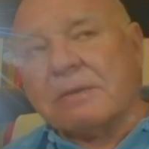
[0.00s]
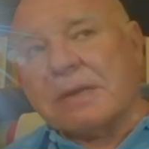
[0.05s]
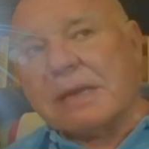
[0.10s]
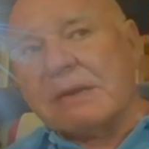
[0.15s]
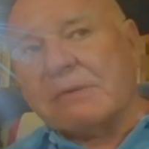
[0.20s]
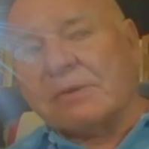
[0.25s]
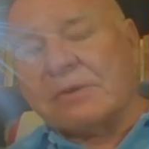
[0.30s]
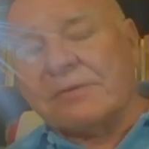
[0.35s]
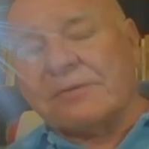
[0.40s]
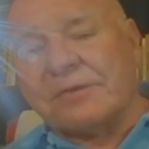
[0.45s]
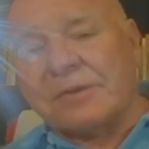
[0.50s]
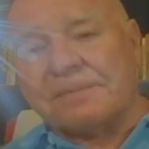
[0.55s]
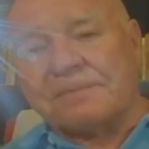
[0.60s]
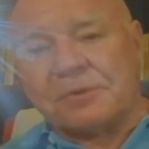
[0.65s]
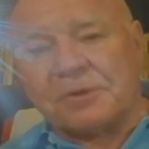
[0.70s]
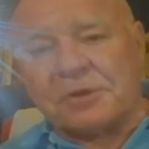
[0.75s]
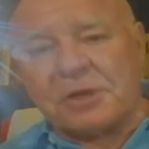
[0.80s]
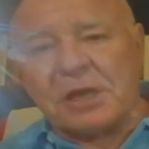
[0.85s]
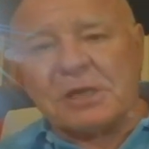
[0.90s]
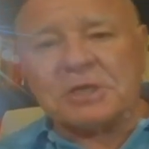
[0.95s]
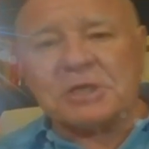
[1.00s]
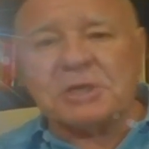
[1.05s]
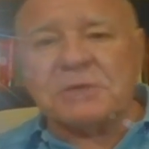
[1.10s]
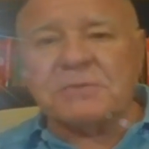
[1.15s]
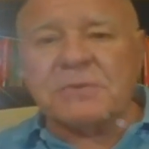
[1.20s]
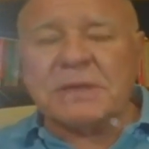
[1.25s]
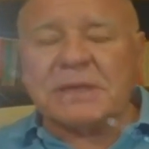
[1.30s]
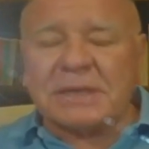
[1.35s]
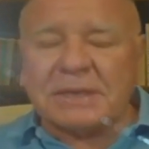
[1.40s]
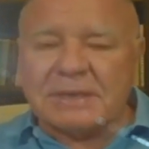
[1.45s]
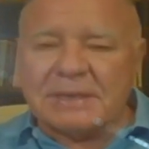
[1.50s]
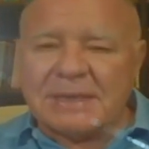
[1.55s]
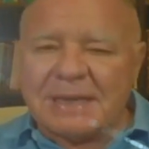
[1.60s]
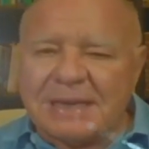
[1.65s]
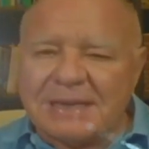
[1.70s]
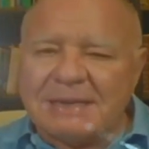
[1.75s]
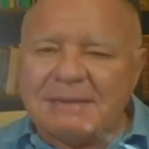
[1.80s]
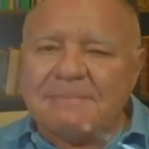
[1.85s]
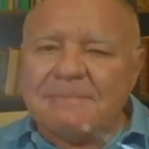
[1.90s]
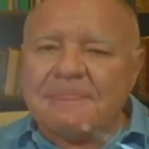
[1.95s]
Out of the production, we can
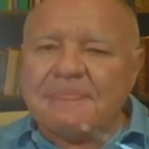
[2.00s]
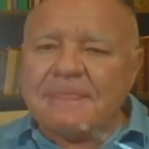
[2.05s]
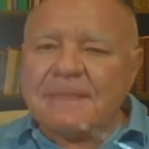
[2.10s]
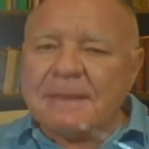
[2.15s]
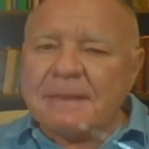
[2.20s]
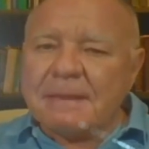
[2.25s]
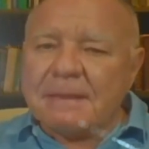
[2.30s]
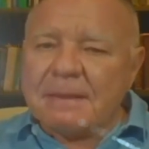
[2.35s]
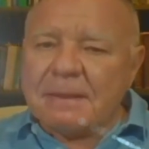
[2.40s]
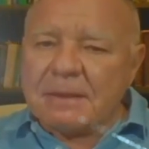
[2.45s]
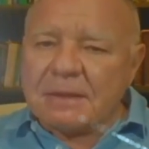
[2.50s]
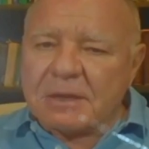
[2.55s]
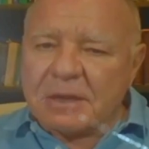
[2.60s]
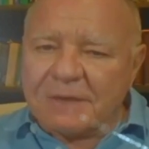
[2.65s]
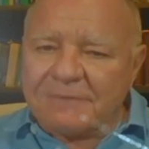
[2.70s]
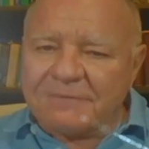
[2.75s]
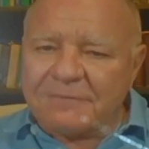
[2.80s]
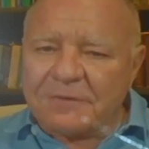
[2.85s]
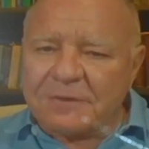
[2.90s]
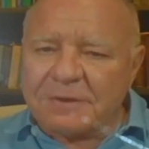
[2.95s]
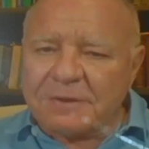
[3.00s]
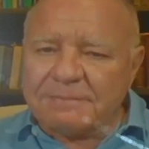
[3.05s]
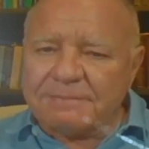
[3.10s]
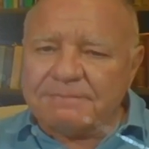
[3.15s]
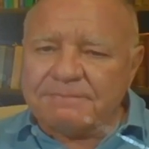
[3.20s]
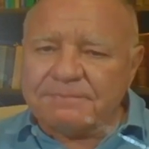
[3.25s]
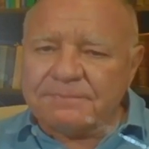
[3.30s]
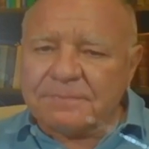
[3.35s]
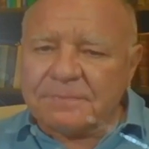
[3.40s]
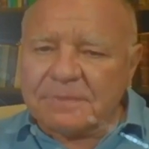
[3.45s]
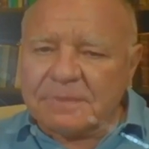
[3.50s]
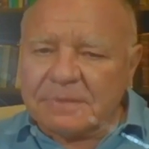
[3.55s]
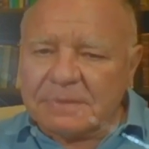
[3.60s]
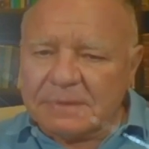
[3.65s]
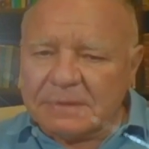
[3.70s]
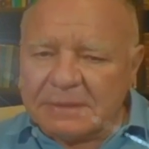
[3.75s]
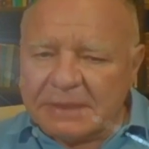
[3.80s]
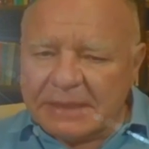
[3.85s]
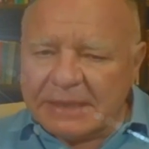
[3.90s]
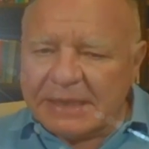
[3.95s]
then cover
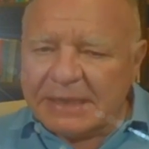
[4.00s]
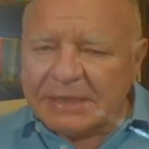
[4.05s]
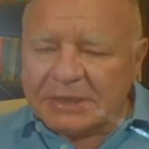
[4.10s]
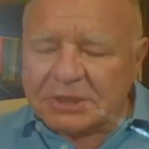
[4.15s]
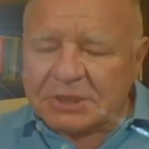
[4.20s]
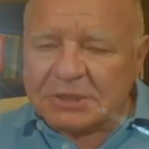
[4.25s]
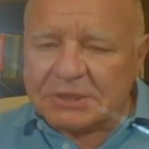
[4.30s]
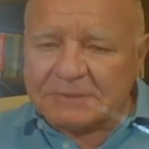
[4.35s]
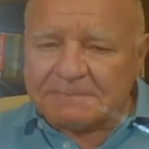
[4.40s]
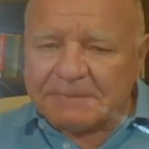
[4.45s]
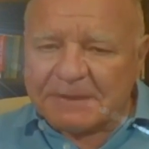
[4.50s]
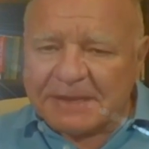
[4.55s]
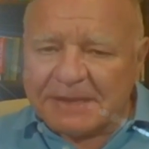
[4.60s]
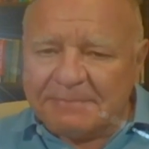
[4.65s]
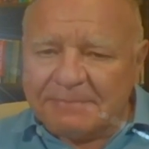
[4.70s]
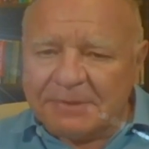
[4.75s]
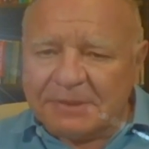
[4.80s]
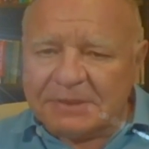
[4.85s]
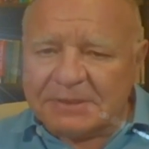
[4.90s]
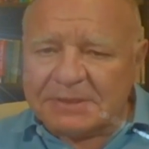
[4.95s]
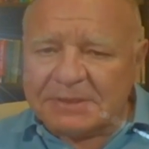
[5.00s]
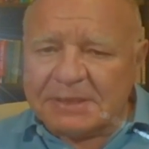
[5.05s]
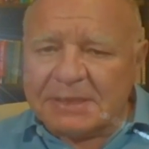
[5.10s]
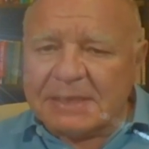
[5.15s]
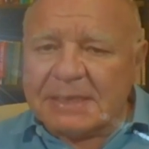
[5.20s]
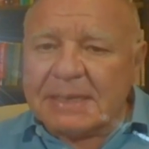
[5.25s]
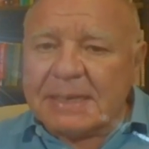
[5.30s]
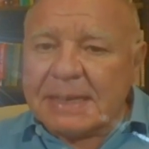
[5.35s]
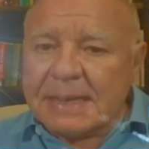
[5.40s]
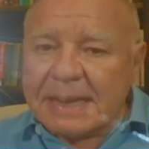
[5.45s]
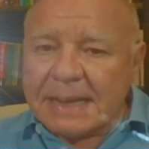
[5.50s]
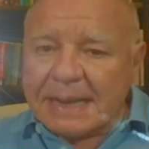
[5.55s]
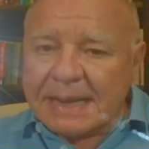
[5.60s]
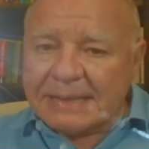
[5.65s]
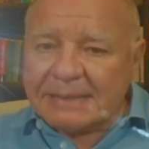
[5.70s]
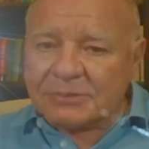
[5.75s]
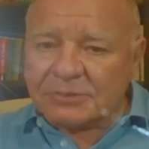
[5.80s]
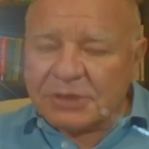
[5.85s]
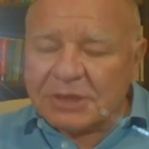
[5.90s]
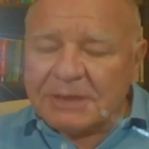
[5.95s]
the interest payments
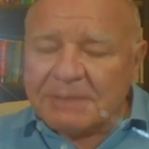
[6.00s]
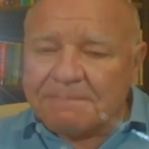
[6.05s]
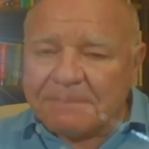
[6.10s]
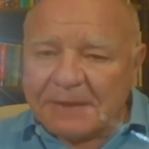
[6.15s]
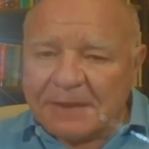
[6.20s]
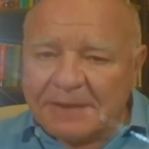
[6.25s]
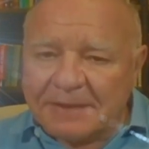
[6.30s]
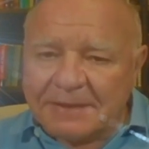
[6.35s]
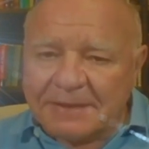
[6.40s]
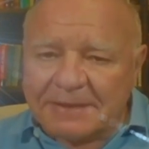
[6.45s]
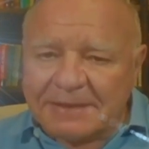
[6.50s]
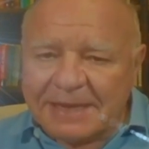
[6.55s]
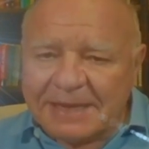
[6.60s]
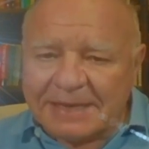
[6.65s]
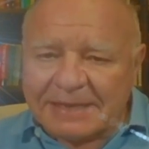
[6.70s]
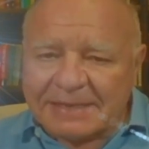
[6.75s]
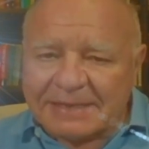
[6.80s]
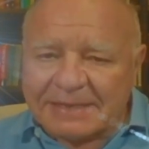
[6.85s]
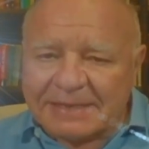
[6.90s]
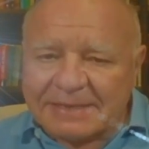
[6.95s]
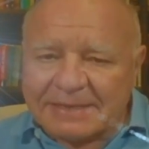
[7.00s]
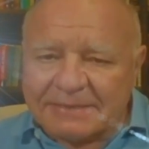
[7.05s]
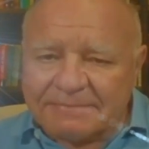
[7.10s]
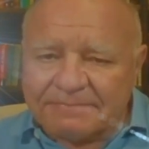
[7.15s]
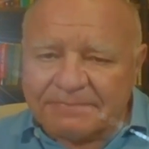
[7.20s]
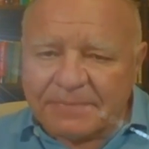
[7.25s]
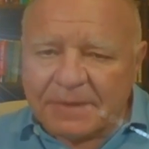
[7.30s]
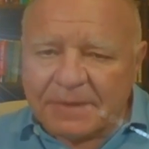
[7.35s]
and repay the debt.